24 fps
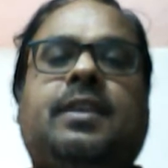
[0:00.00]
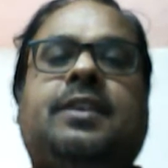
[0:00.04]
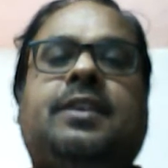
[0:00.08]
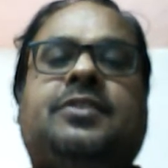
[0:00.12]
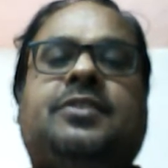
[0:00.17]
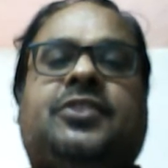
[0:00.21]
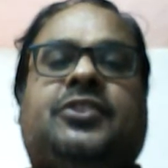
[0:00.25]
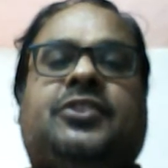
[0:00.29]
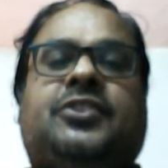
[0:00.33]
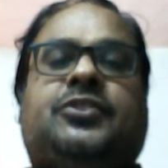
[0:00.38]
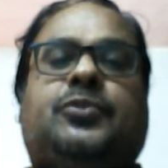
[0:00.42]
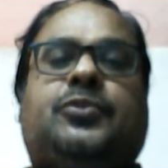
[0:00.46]

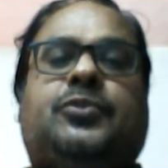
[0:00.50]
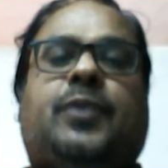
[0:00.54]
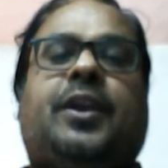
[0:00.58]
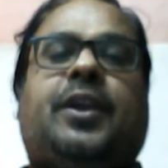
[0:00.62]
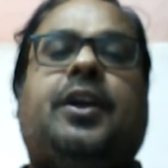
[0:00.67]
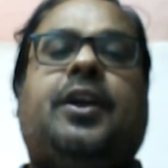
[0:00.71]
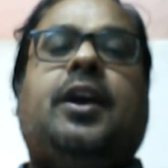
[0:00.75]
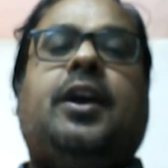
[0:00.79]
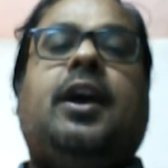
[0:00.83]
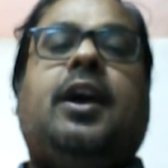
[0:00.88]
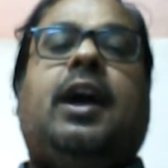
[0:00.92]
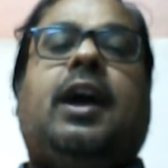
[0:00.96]
Sixth one,
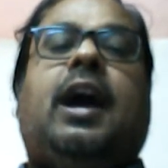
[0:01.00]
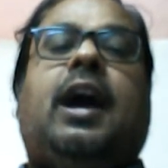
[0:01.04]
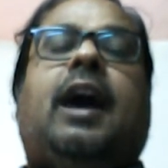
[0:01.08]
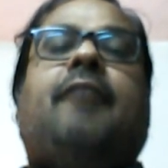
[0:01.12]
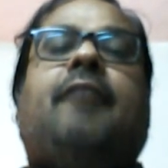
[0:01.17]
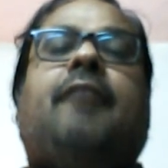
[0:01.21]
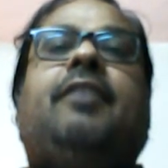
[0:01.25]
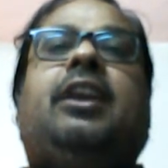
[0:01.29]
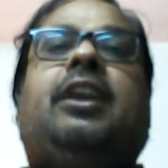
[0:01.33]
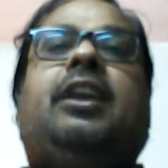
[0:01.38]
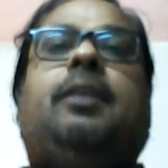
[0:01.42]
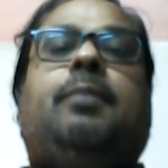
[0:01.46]

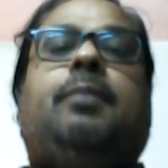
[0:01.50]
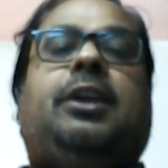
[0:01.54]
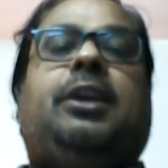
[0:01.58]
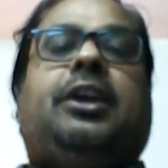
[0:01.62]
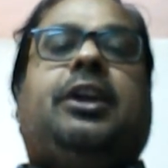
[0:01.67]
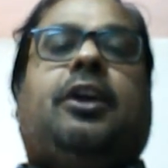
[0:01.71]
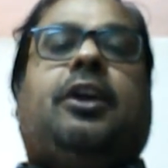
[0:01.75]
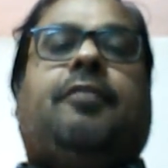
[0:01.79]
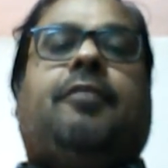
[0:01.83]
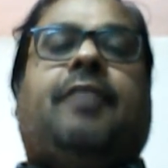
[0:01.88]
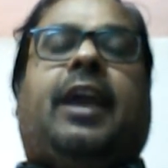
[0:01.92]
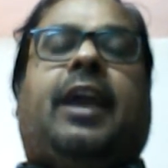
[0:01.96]

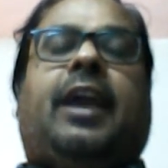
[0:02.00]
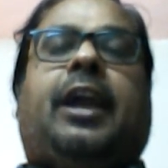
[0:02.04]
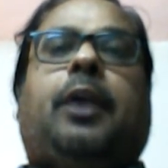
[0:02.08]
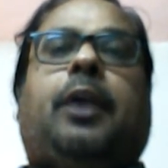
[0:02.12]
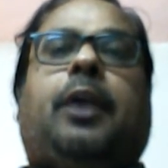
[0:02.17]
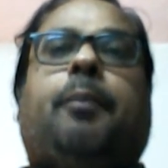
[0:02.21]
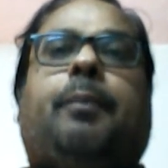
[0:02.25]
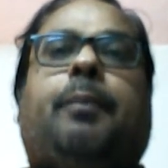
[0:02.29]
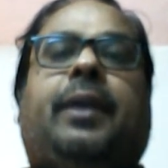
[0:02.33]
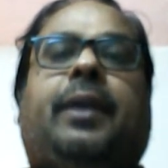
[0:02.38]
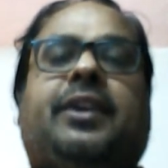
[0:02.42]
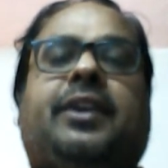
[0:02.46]
availability of
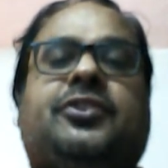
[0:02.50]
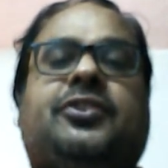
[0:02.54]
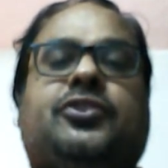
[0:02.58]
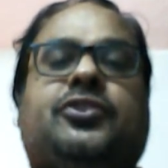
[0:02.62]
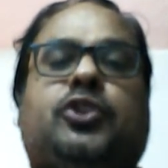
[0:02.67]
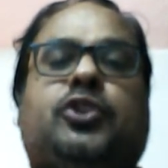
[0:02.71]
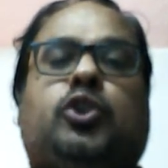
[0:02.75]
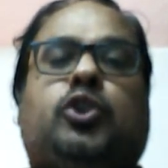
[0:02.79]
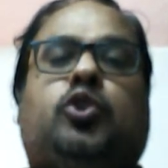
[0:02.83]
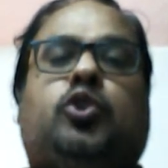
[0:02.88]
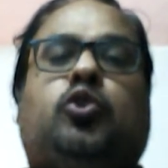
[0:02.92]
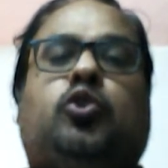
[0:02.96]
equipments,
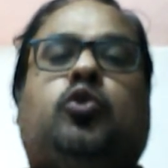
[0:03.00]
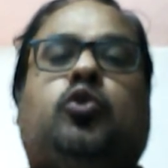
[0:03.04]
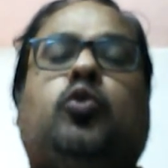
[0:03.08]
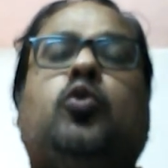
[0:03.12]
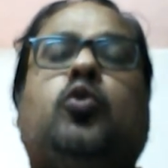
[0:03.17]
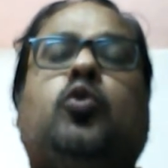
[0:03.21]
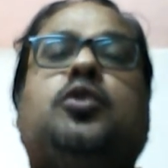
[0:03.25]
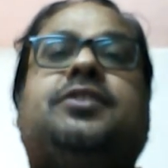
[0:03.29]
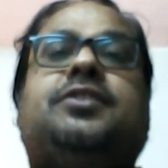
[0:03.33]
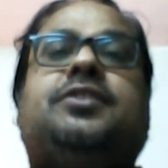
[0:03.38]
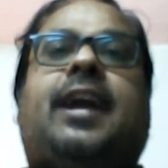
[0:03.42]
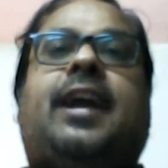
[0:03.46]

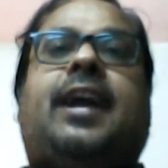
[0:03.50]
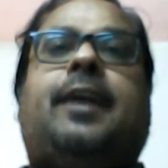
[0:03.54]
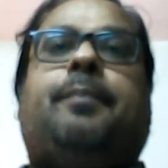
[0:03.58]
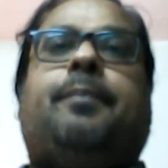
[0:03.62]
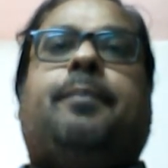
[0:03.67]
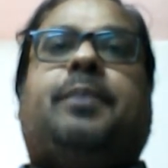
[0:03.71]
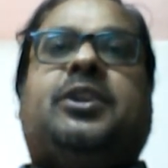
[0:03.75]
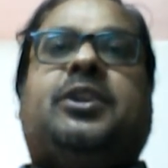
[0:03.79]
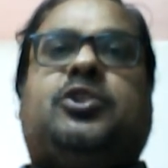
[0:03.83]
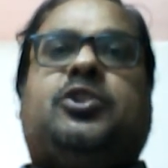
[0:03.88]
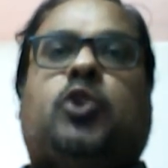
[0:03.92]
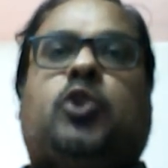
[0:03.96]
tools and
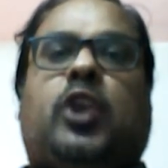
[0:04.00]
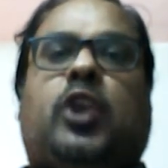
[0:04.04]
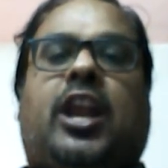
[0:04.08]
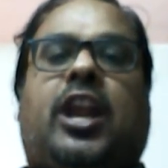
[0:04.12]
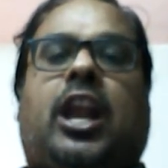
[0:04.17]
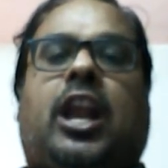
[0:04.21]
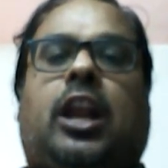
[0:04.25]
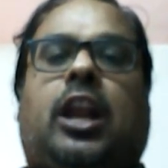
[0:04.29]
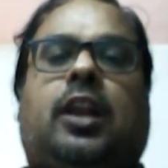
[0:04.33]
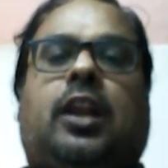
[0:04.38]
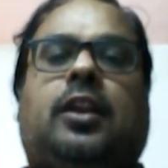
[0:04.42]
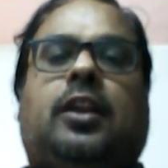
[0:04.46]
personnel.
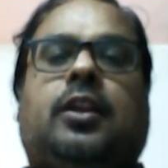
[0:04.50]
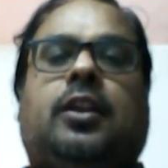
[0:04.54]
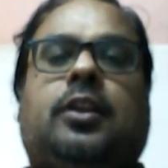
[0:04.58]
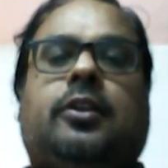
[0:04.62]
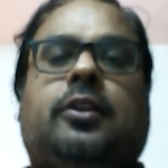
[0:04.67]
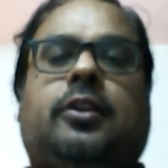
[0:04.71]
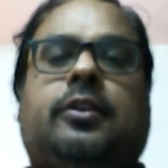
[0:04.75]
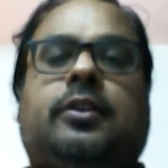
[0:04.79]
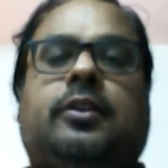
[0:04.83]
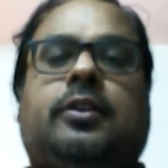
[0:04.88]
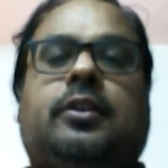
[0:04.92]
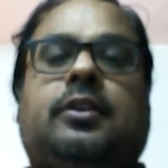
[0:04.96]

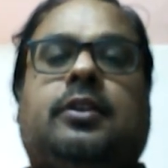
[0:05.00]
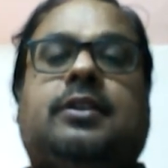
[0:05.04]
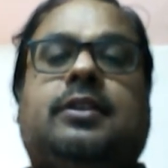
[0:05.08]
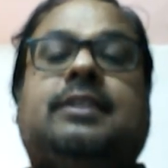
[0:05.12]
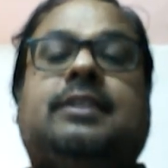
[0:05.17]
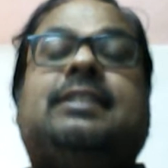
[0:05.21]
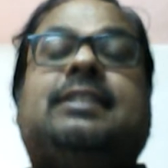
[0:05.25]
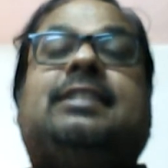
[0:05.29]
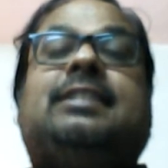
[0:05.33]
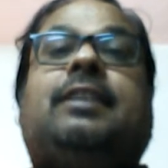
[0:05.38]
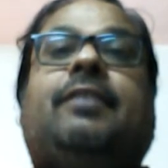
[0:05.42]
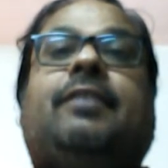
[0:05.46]

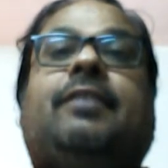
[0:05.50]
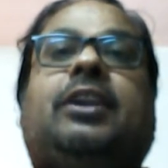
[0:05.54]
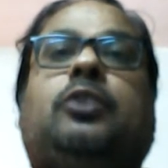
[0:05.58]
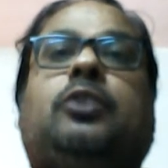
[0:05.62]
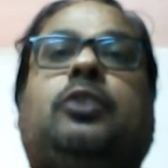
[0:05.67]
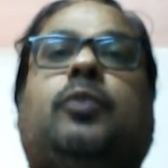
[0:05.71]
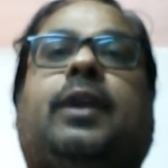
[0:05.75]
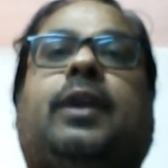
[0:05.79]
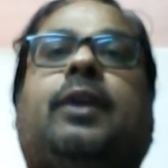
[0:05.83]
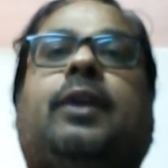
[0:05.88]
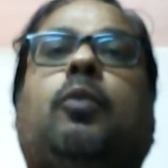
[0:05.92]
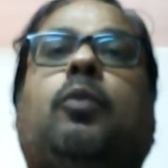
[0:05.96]
Seventh
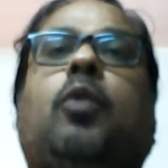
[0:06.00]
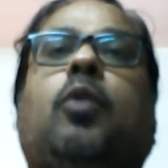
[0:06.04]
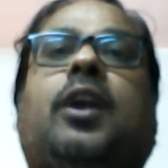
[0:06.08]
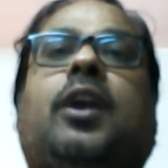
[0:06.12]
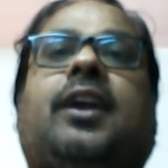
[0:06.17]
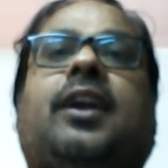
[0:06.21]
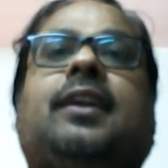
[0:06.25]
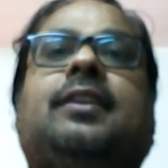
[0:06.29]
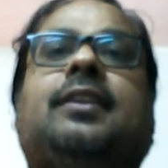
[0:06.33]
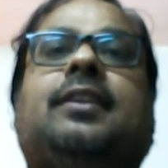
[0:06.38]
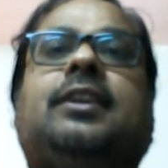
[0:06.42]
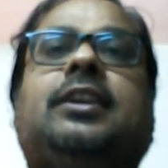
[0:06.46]
one, what
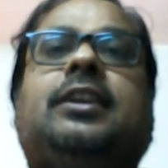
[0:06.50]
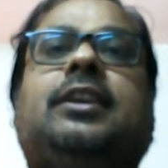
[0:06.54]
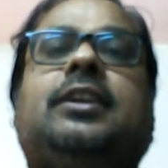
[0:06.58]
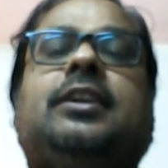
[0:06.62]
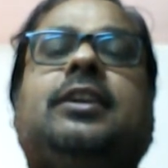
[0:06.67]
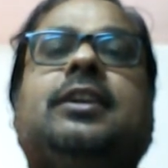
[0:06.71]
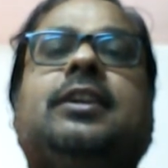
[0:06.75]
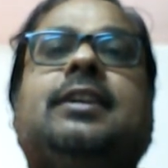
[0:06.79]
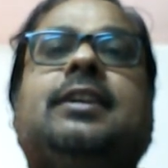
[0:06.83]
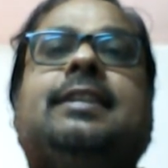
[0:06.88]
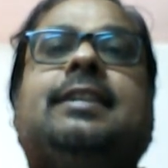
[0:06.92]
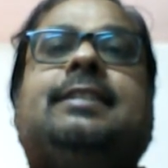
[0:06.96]
are the
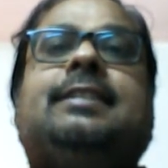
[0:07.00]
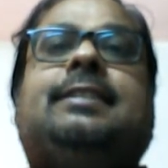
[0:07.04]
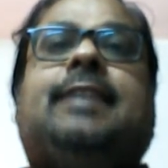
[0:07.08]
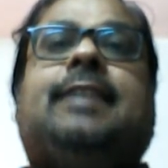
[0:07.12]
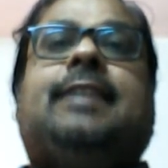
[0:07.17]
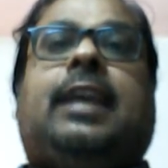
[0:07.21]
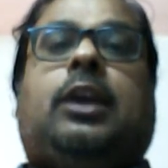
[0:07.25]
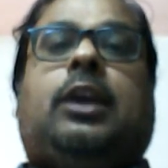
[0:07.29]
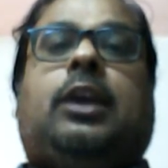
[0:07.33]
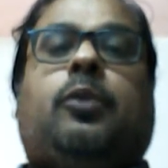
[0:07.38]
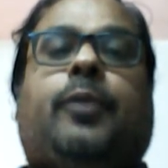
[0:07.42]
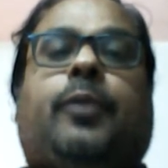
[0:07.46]

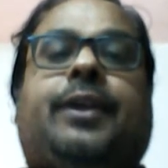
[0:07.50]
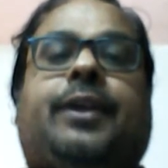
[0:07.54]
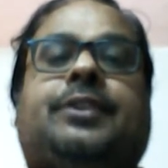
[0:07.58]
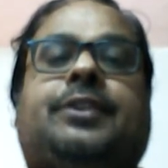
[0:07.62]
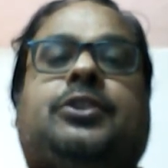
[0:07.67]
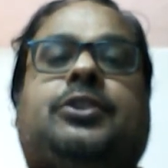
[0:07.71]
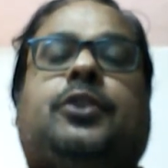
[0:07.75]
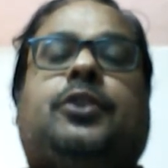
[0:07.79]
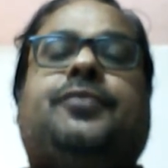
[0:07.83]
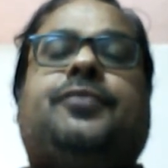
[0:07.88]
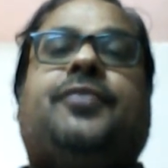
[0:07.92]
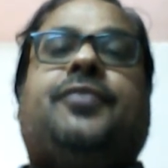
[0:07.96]

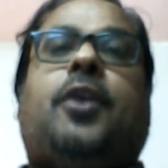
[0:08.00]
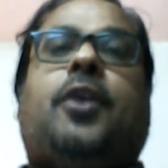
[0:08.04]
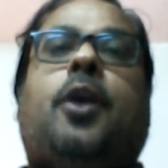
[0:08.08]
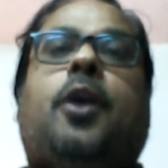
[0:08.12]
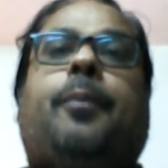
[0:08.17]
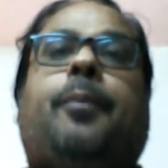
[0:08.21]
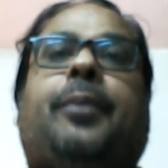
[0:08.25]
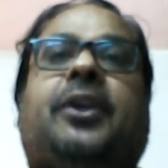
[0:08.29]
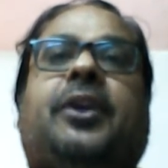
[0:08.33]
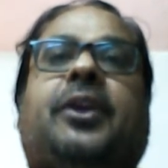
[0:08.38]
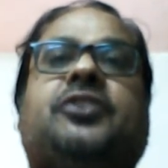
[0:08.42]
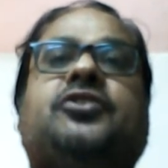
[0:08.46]
sequence of
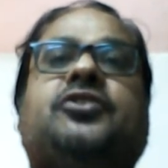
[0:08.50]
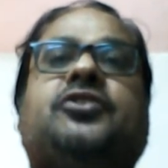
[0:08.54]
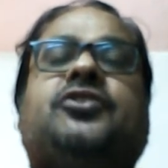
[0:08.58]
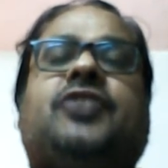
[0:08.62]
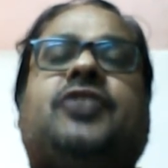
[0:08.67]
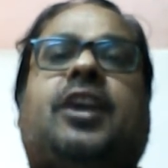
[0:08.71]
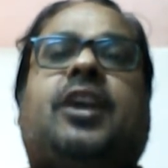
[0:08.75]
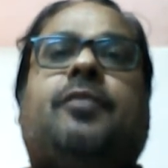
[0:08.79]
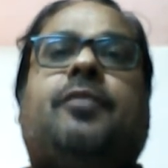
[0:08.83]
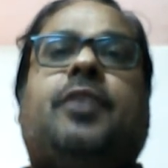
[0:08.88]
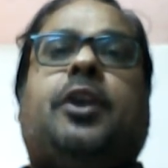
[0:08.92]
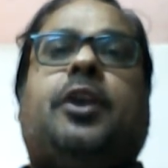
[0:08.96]
operations
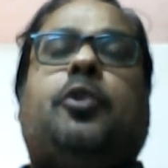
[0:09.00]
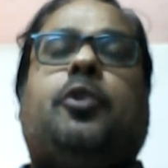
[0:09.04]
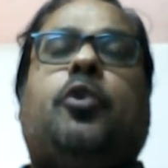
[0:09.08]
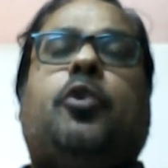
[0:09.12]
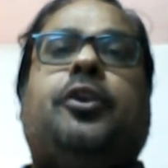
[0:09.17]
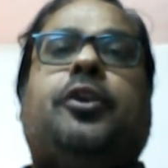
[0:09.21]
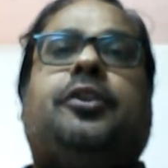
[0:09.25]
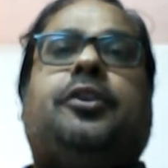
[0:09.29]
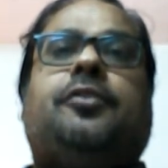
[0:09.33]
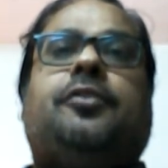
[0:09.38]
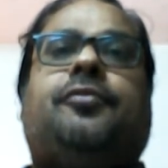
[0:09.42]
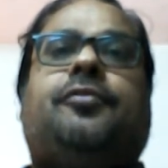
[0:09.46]
that we are
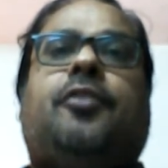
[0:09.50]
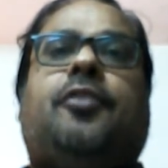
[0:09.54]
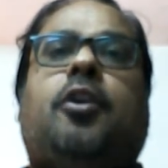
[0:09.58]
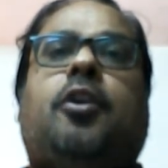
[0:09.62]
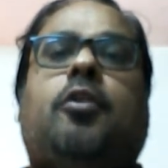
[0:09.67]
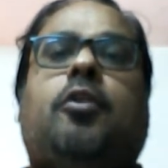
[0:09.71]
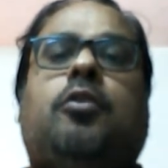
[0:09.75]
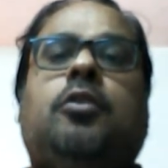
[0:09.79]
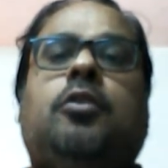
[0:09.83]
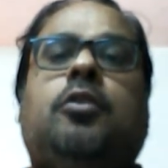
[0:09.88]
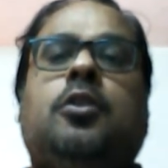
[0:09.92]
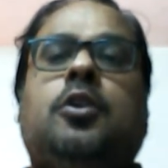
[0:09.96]
going to
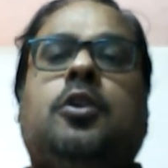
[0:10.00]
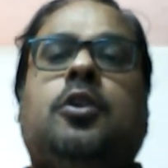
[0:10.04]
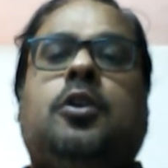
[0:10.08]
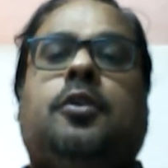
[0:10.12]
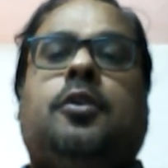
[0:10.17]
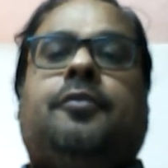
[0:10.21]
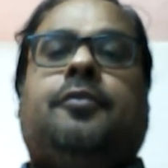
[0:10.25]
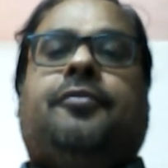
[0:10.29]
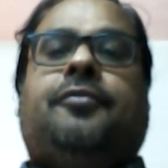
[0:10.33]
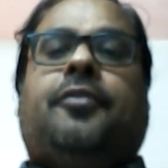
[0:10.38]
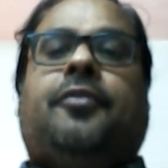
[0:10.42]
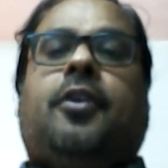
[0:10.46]
follow
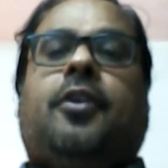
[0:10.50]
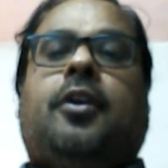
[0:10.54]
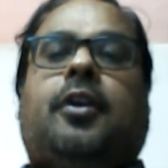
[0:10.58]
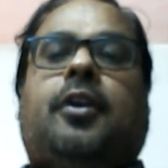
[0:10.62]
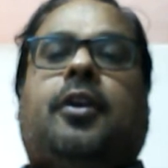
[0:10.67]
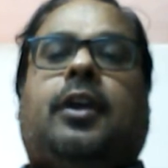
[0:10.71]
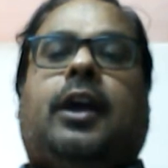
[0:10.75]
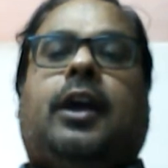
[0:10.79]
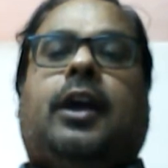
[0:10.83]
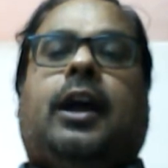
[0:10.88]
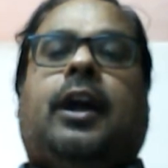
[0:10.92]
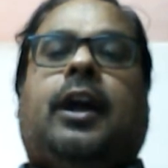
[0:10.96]
for
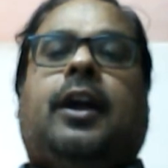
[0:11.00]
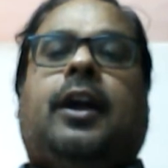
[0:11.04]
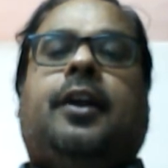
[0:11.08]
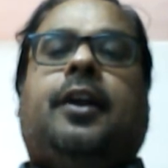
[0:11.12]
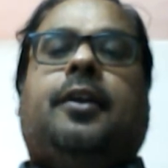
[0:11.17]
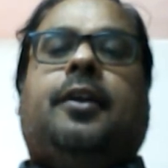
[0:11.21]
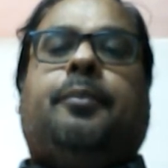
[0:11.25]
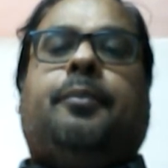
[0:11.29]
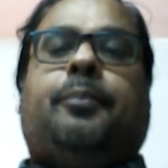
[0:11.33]
an